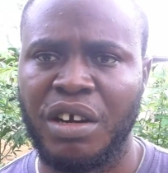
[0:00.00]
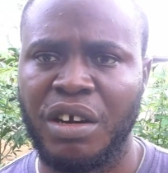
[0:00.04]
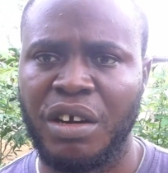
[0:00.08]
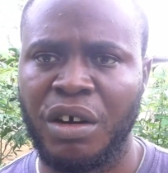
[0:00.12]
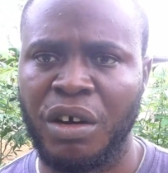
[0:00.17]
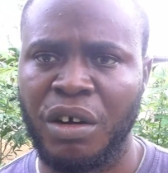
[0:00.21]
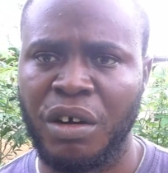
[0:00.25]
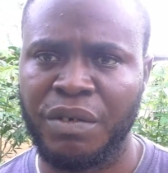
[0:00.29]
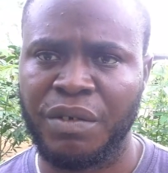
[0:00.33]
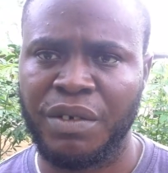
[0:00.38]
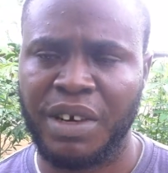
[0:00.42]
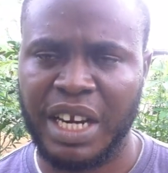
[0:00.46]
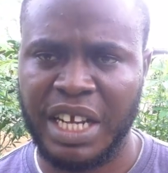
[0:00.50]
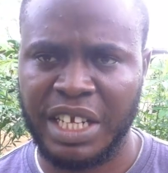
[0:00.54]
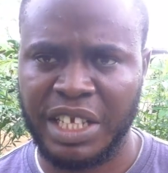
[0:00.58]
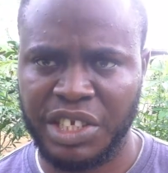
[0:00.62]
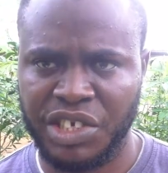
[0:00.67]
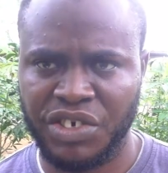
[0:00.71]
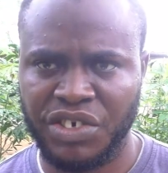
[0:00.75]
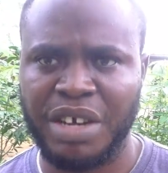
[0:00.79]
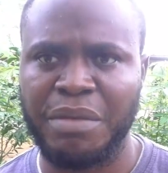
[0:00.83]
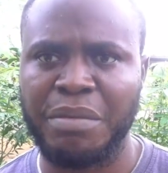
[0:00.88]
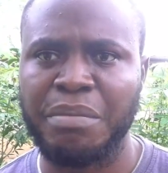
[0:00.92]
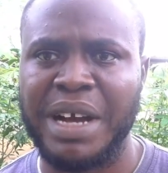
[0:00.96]
of
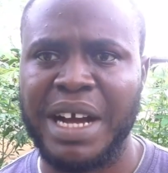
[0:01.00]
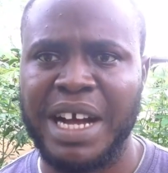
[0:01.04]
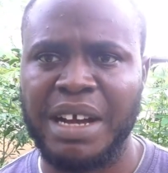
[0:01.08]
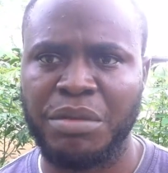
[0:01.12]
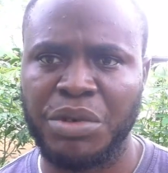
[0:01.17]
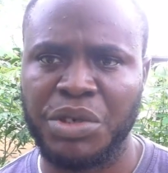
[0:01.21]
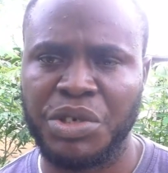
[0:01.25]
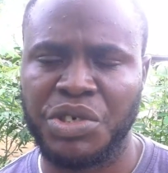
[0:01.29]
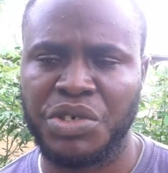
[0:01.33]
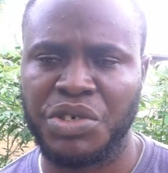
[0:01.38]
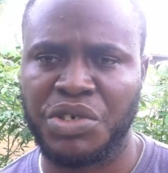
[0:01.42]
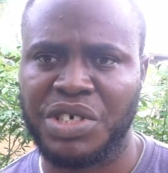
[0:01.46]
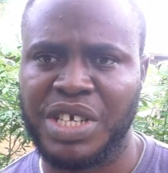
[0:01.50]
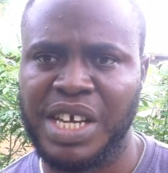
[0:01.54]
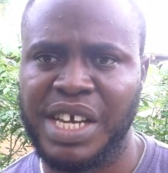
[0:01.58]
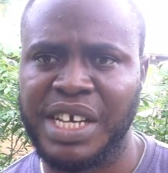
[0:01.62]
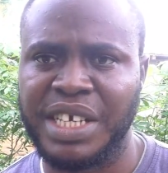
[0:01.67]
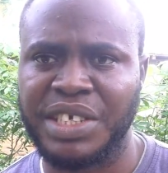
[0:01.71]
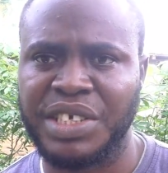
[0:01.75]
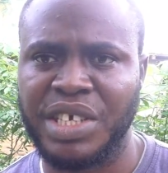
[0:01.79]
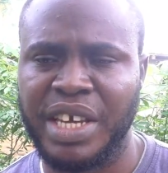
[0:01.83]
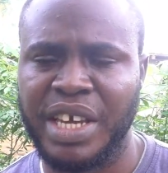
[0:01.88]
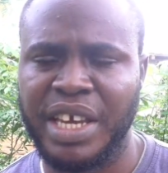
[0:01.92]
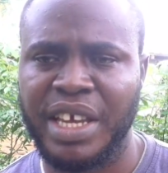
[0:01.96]
Nigerian Bible
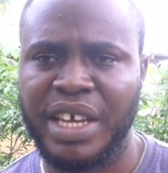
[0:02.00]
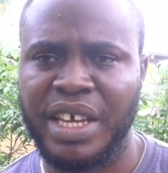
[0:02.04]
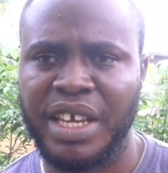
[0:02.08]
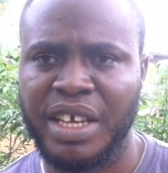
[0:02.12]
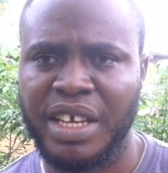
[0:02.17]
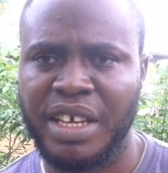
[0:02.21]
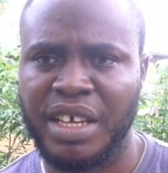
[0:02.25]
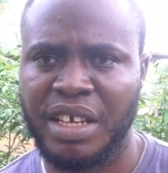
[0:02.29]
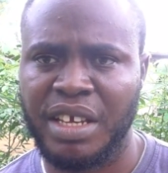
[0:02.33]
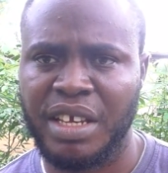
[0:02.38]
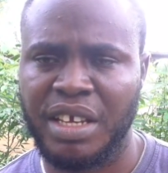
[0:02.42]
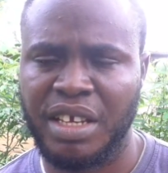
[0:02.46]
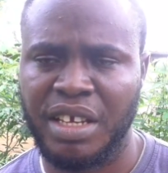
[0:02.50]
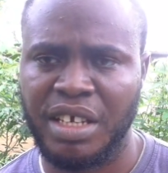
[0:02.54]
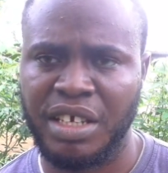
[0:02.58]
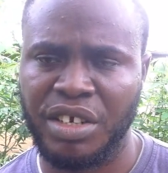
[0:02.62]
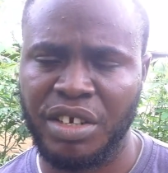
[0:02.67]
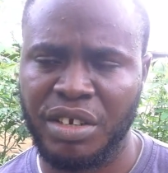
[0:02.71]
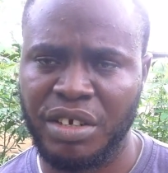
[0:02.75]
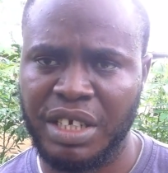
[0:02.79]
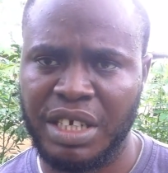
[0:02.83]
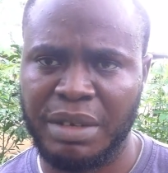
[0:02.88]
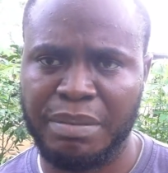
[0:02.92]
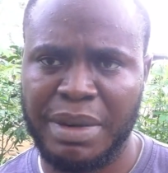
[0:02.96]
Society, you
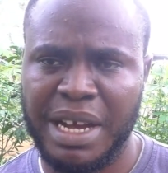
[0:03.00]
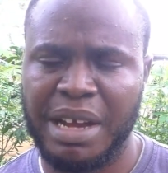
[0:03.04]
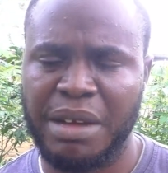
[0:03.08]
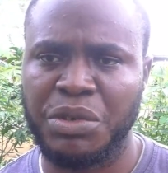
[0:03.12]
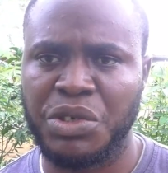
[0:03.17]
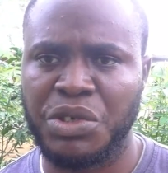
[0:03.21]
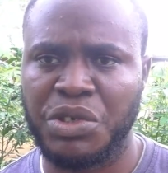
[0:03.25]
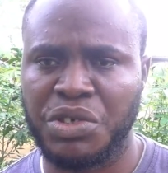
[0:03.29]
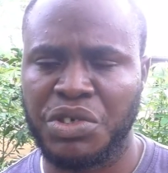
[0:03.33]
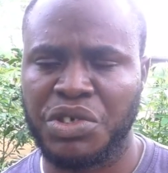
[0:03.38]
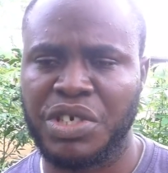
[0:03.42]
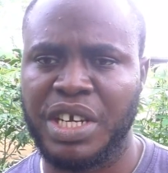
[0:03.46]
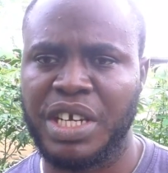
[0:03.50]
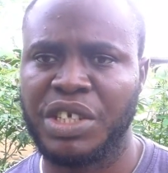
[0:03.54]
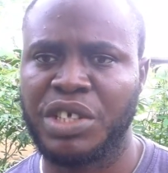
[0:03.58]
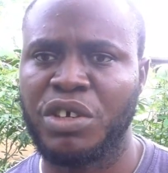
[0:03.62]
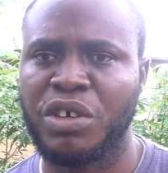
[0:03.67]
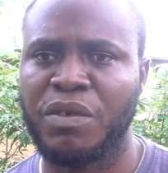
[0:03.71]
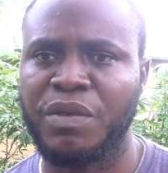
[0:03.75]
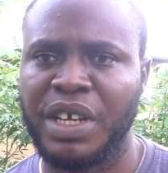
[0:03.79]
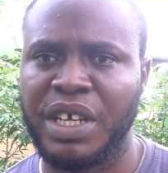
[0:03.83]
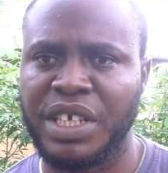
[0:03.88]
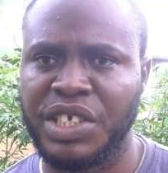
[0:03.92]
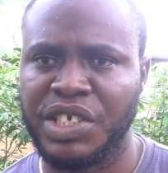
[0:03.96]
know, the Bible Society
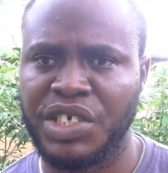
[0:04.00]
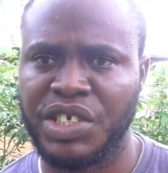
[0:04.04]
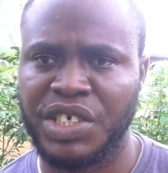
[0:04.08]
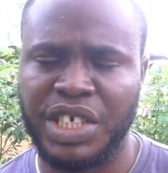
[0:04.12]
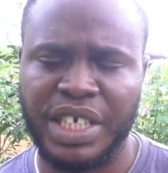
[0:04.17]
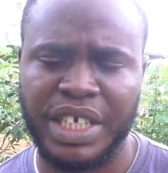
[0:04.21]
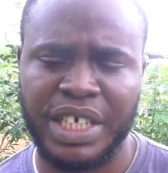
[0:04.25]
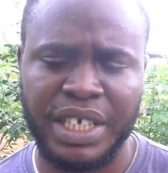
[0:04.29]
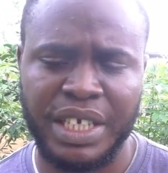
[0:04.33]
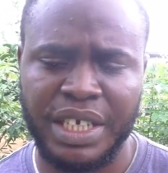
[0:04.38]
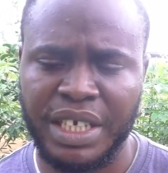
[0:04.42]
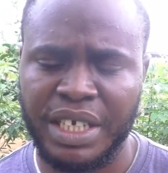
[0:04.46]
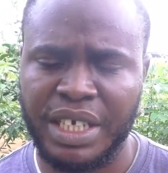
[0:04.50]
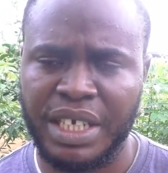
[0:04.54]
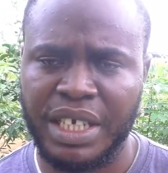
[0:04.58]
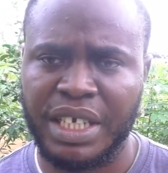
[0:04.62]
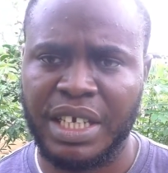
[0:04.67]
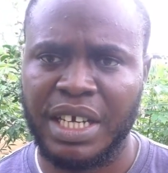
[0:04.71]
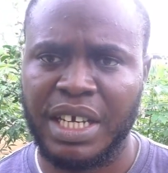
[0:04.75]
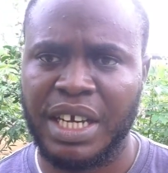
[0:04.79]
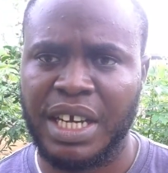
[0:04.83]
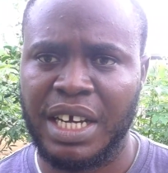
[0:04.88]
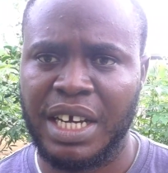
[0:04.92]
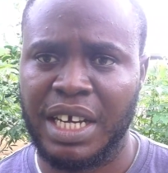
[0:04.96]
of Nigeria,
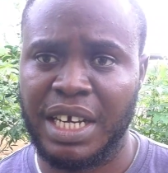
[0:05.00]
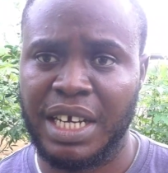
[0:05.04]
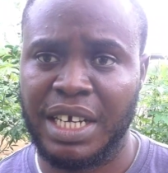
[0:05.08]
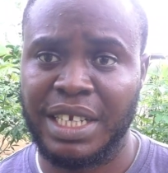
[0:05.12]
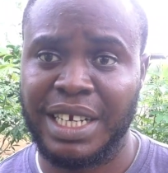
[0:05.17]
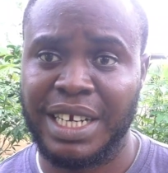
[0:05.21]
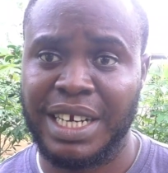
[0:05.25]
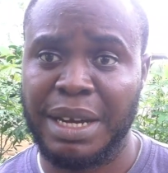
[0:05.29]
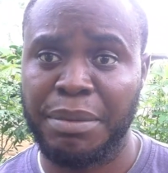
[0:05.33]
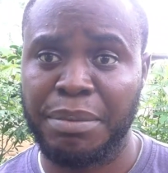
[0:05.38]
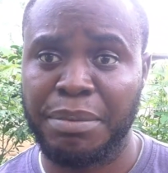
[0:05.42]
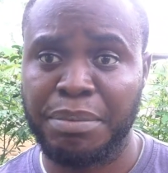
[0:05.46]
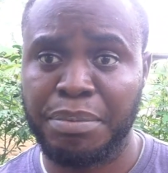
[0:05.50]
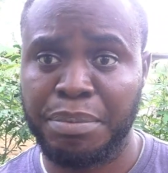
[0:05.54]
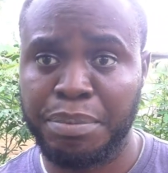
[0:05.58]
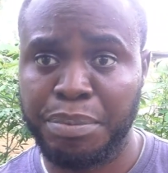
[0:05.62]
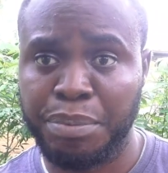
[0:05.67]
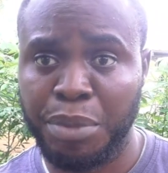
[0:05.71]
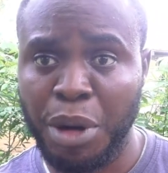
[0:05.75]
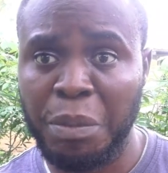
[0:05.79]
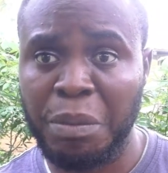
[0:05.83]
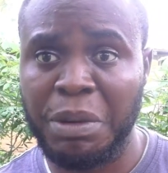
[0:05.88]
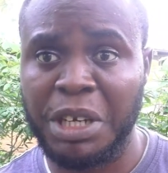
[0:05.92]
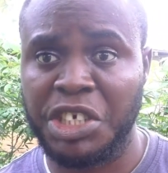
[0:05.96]
that are
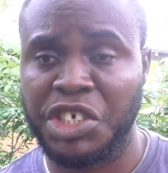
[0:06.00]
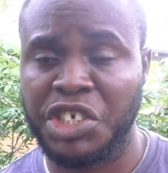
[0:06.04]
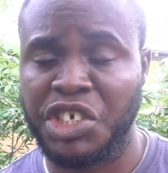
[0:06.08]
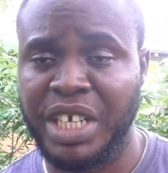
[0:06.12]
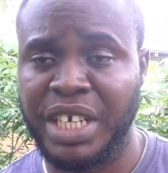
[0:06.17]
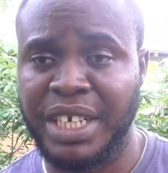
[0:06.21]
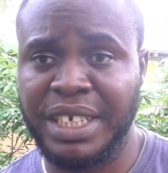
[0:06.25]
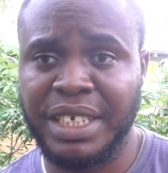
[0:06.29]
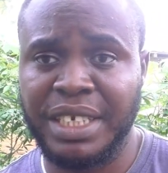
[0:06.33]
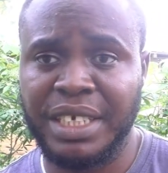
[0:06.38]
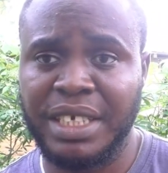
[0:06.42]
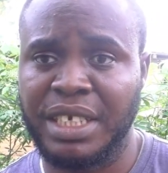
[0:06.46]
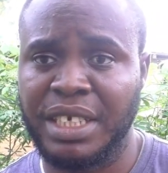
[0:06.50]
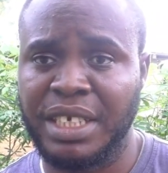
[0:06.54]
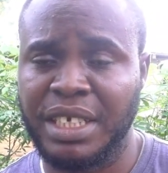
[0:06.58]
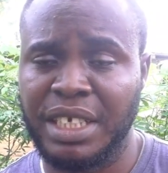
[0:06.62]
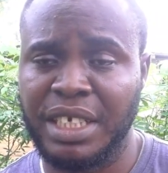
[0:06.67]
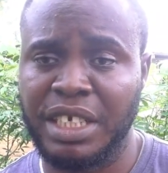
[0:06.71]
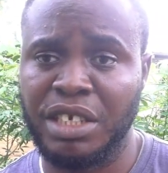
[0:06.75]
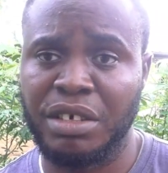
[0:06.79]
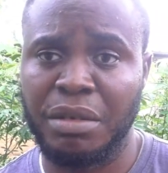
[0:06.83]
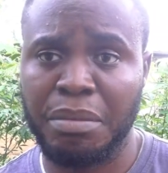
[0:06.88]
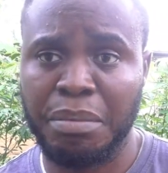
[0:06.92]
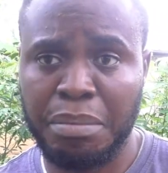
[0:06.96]
publishing,
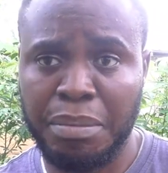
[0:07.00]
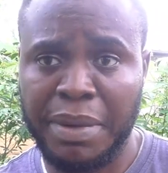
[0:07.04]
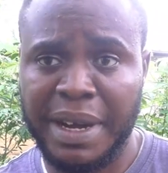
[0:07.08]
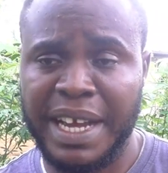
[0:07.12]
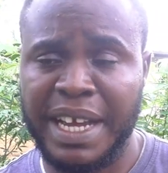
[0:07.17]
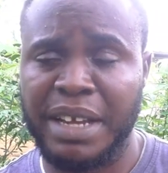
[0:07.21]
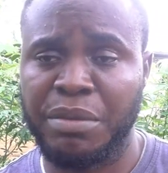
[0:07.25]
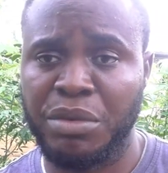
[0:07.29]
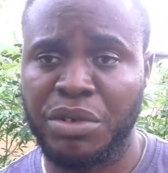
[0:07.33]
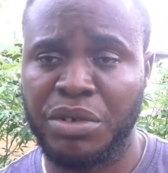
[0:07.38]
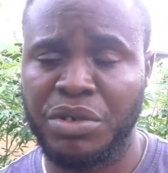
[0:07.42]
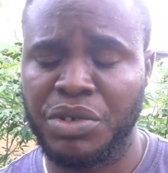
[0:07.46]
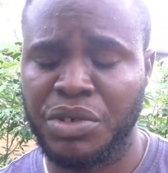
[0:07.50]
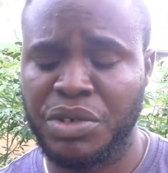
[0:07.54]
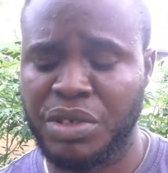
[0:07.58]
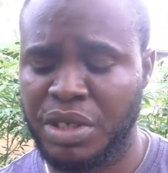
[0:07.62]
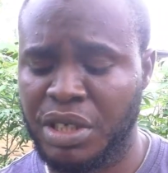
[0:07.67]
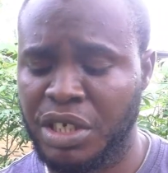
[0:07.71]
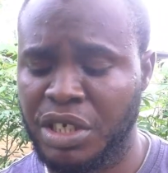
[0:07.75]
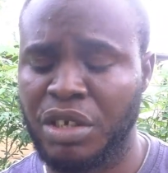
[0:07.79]
you know, Bibles.